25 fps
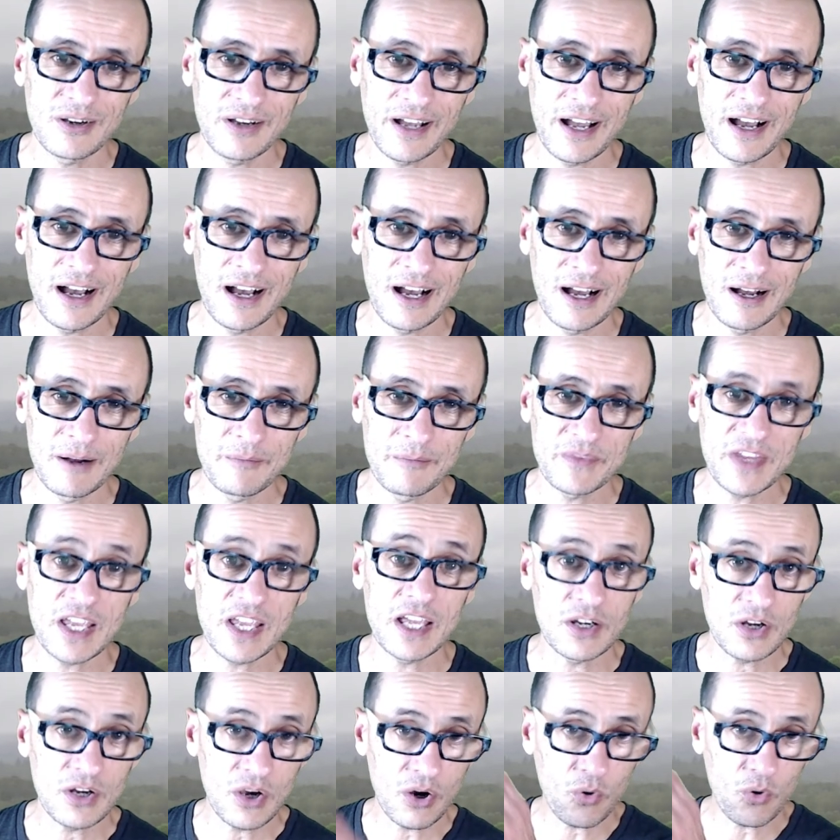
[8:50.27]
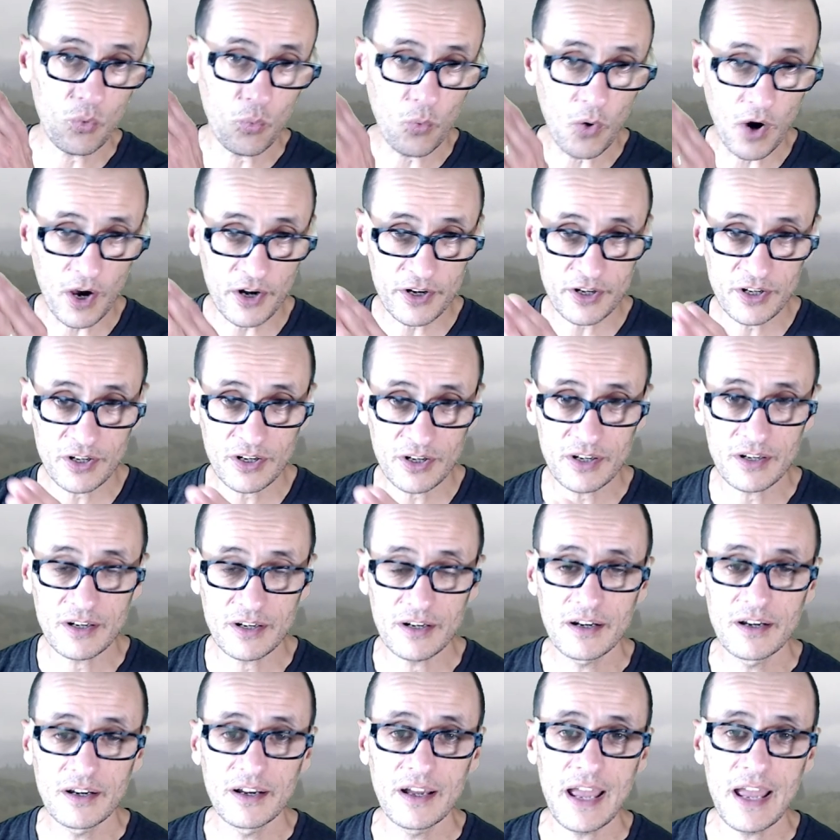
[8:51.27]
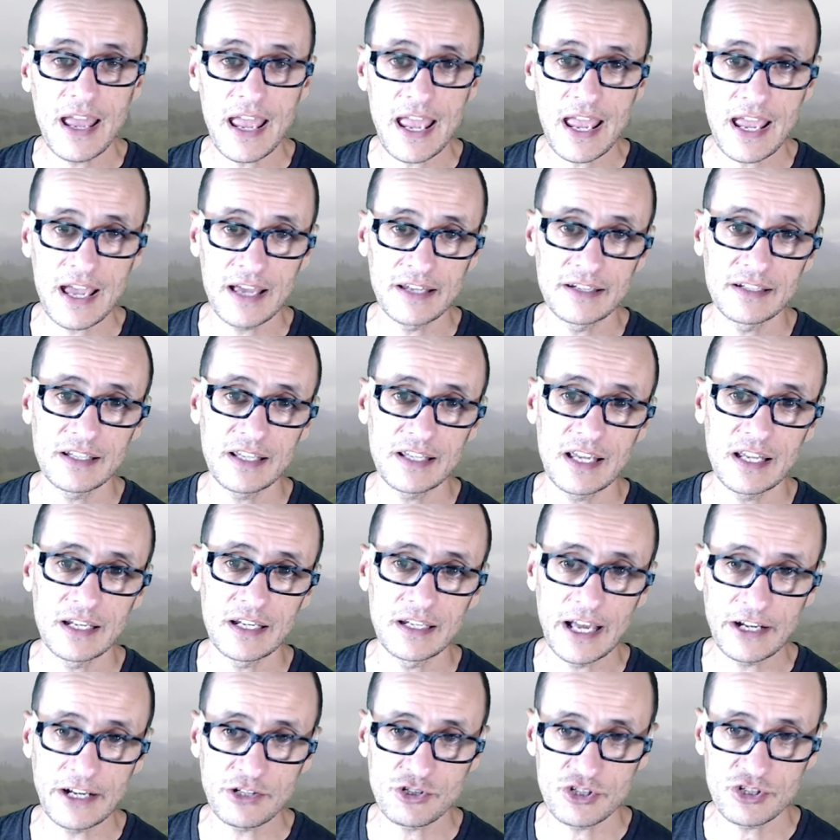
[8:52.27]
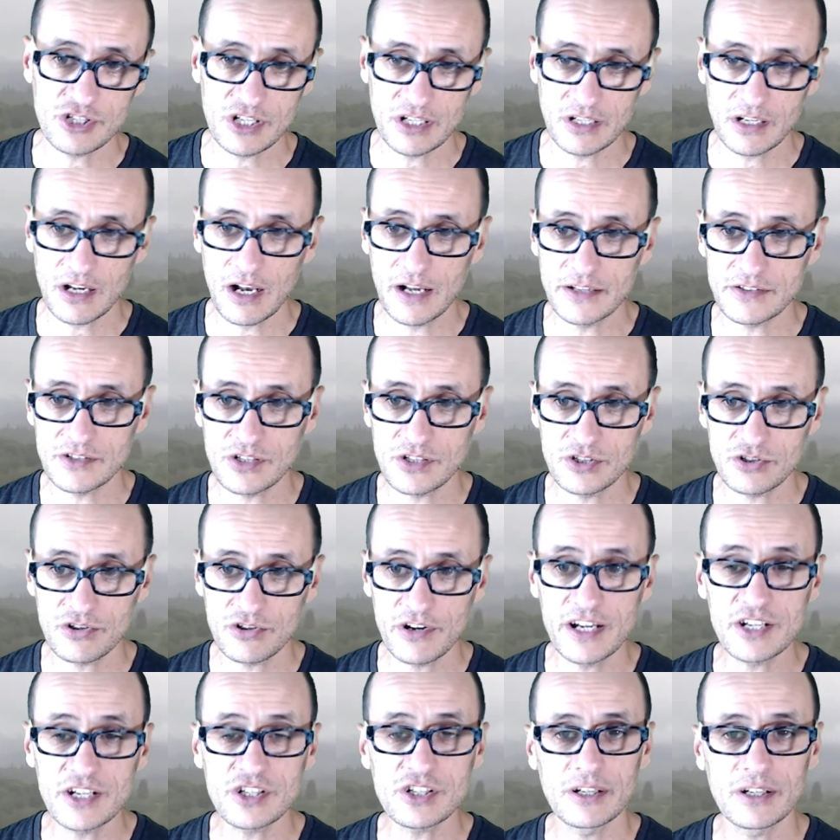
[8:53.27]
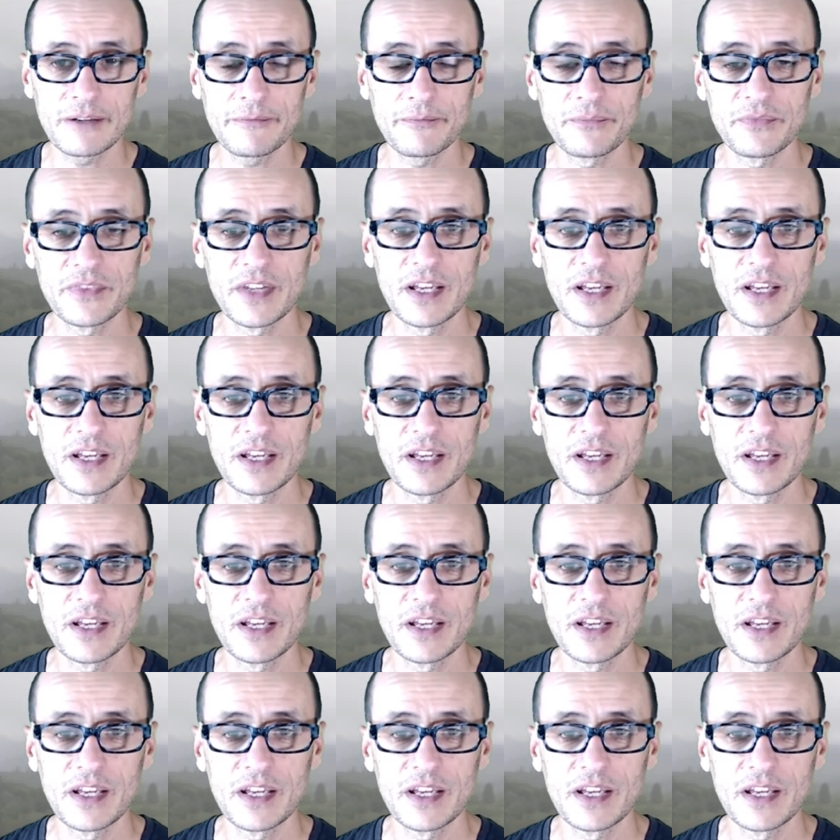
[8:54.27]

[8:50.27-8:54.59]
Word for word: um, in water and in nitrogen concentration.